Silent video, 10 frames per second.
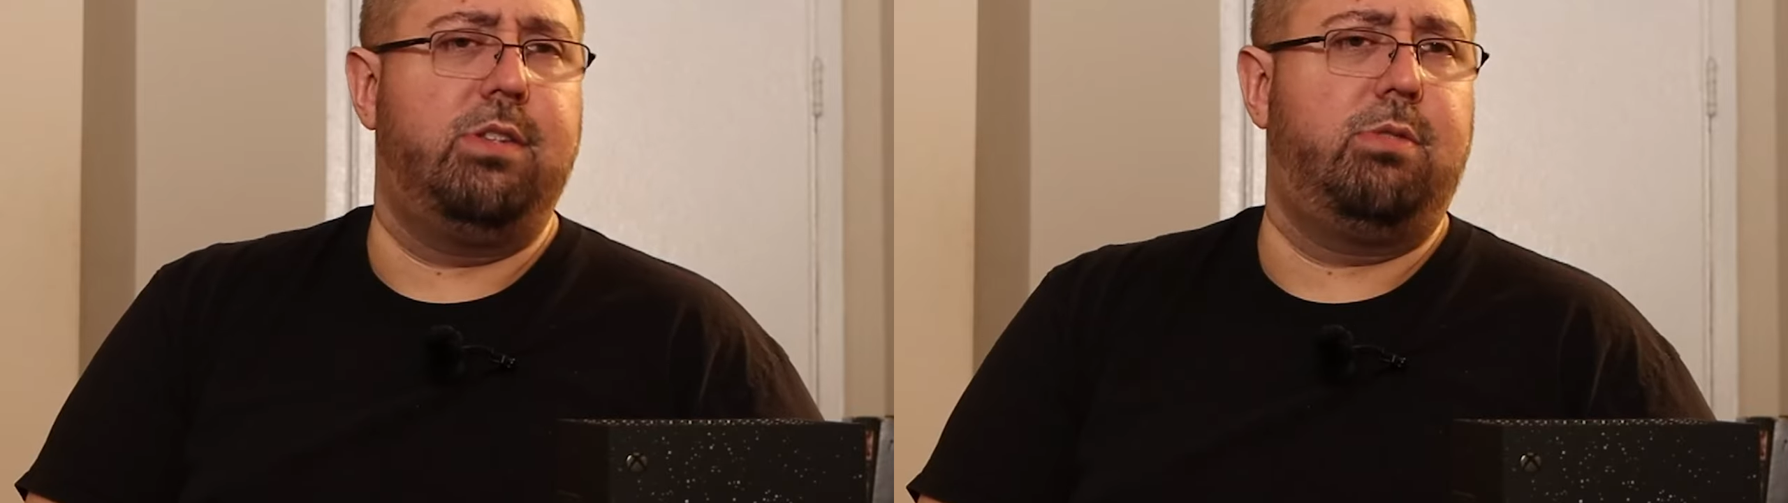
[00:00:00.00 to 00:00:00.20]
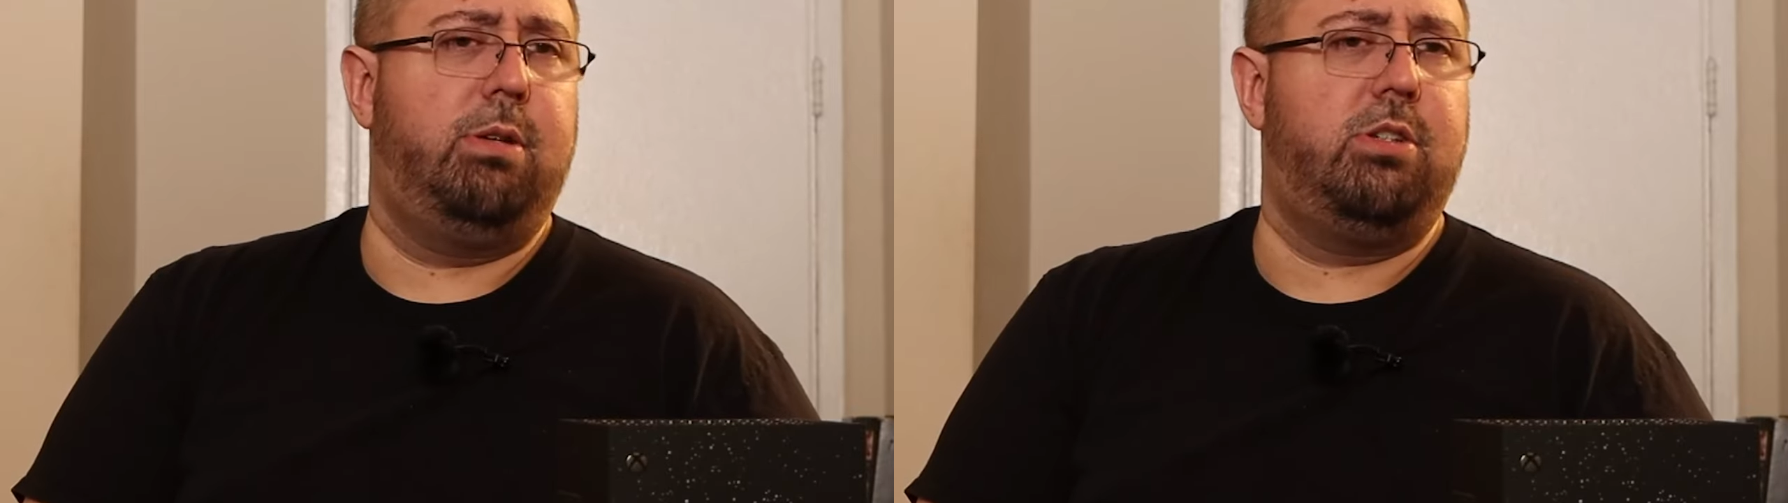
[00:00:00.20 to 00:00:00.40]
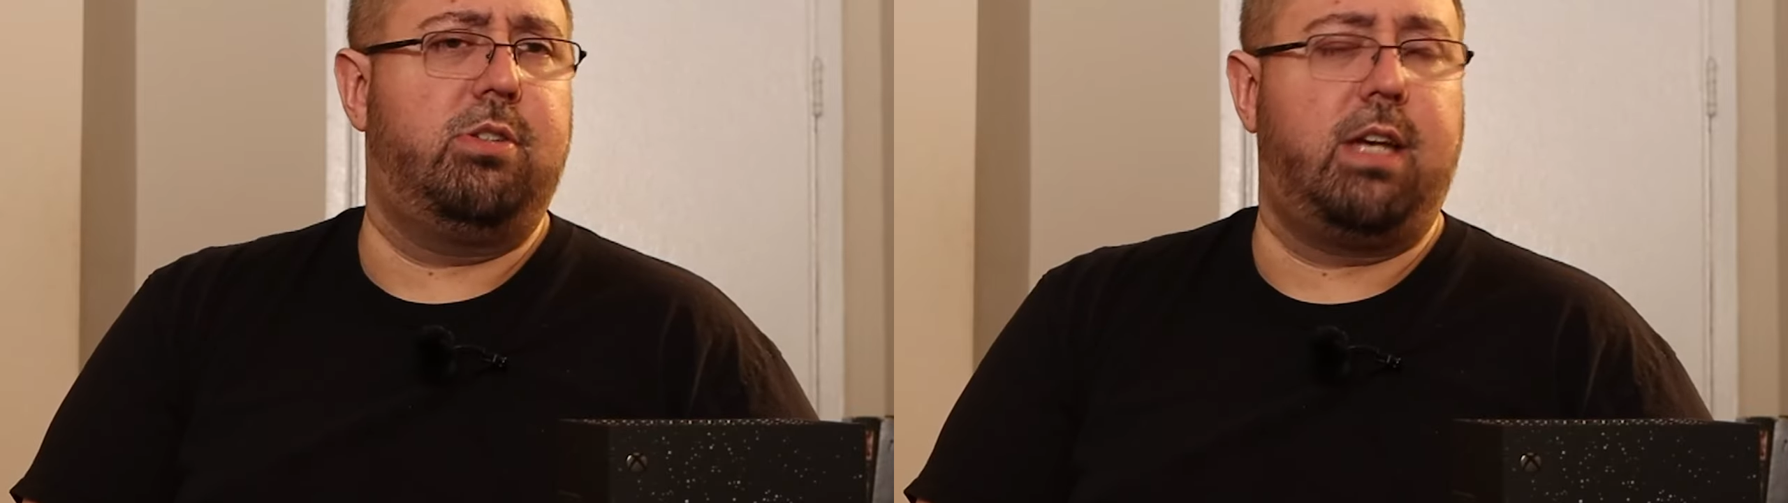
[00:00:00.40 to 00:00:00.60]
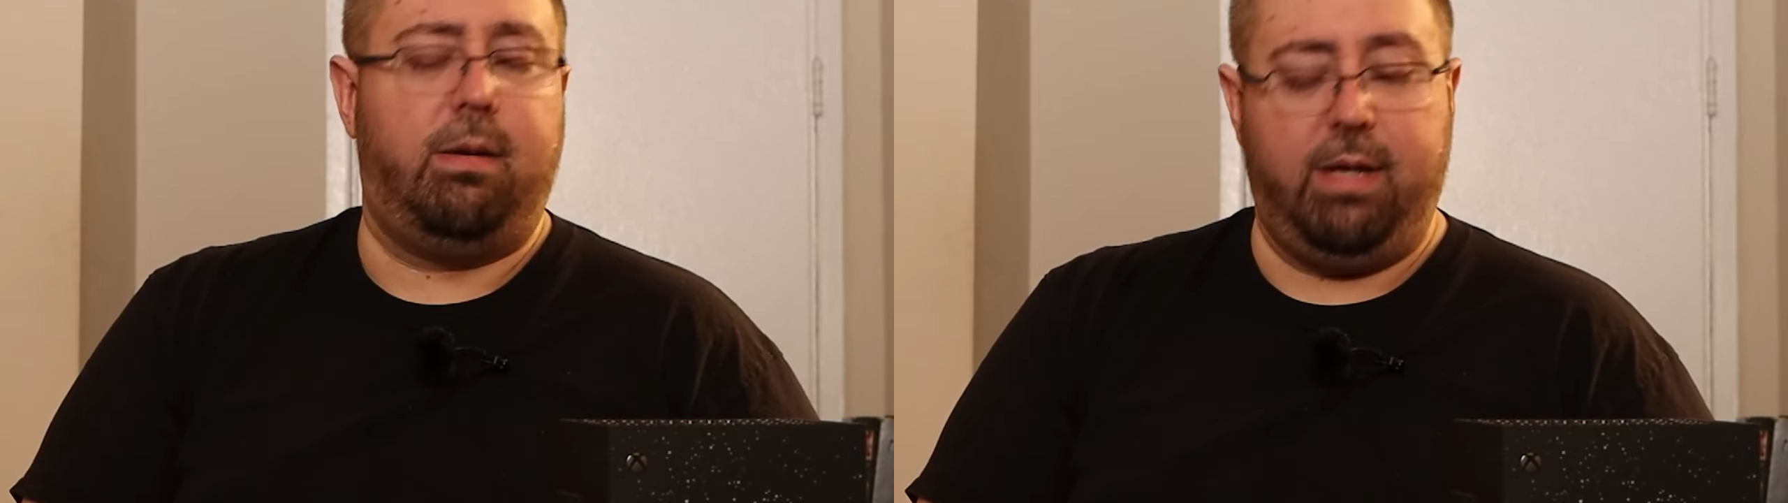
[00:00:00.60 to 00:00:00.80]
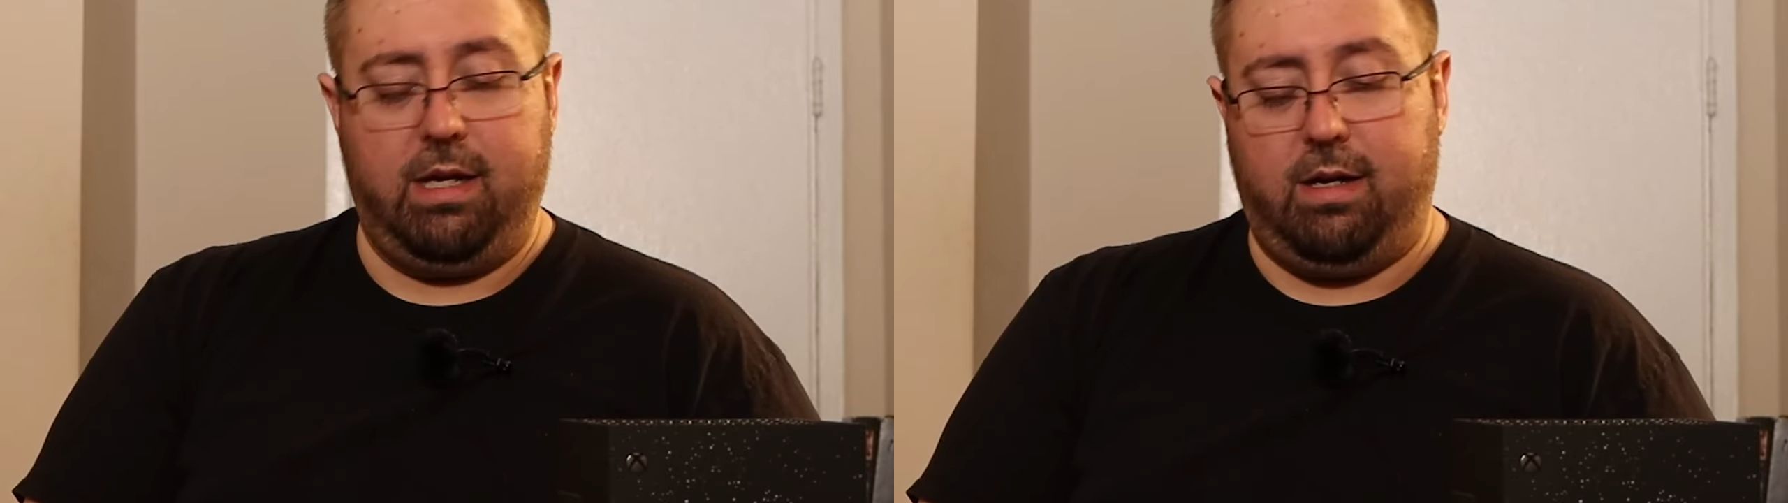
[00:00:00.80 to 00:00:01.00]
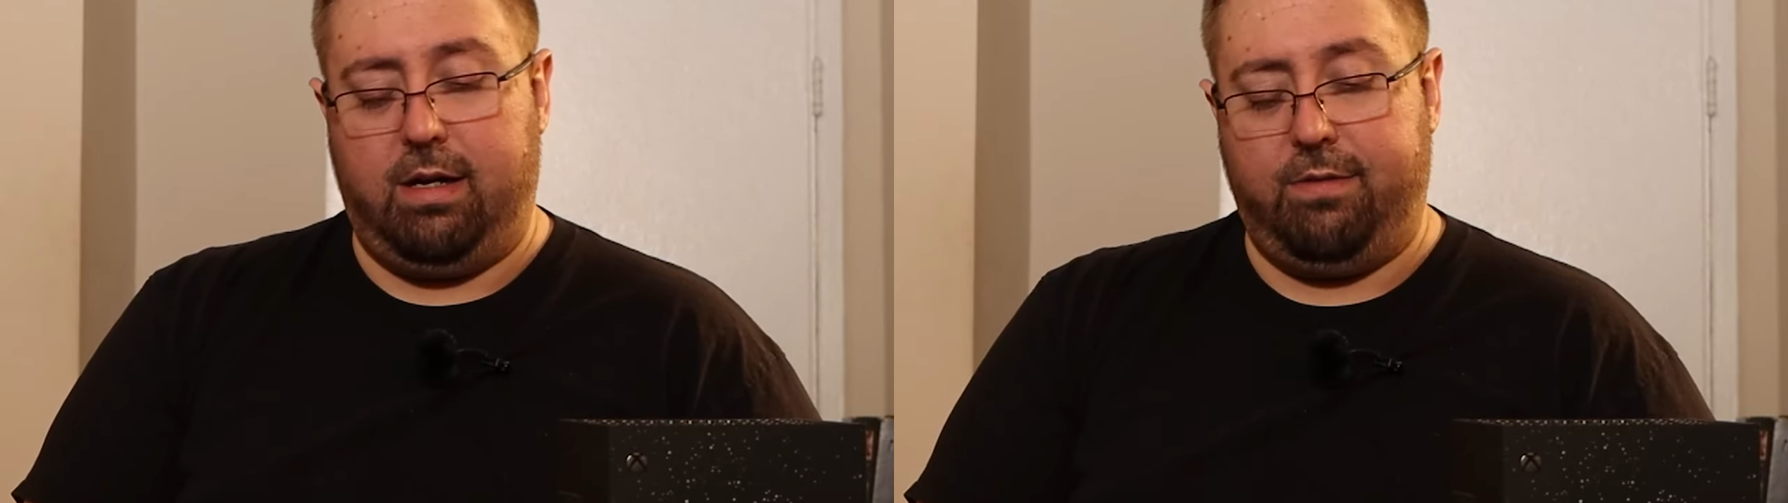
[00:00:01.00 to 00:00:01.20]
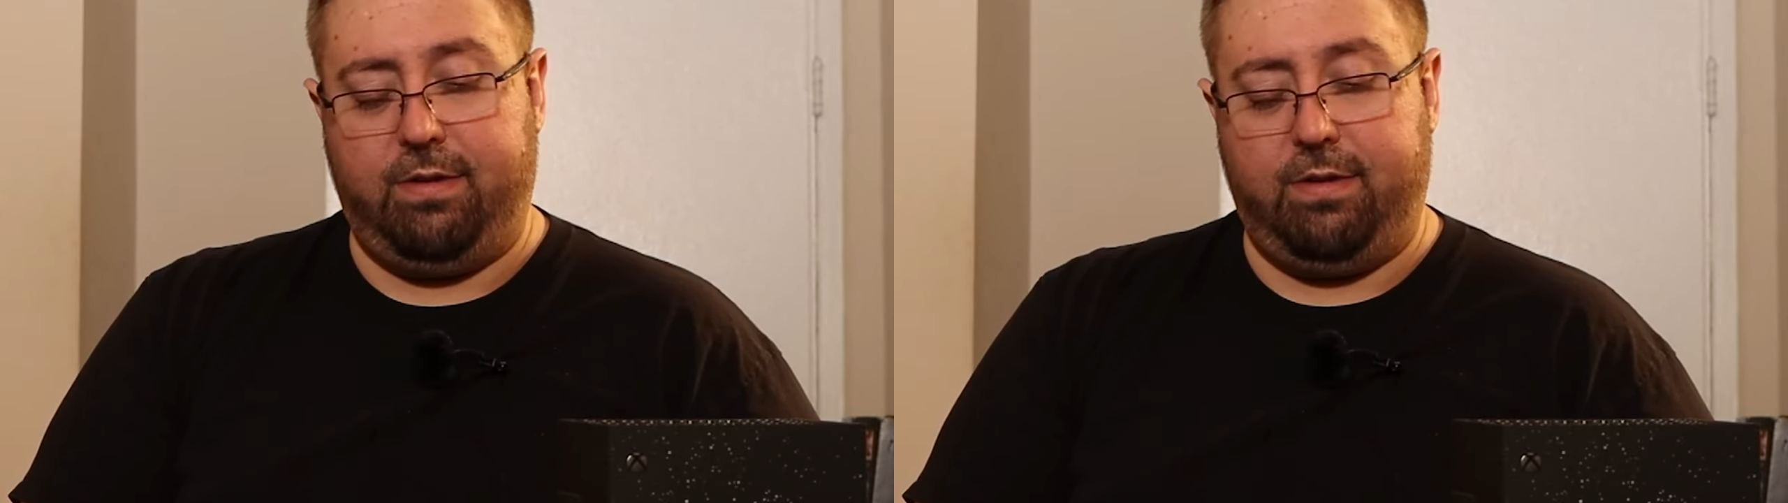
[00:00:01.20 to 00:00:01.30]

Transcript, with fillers: switches coming off.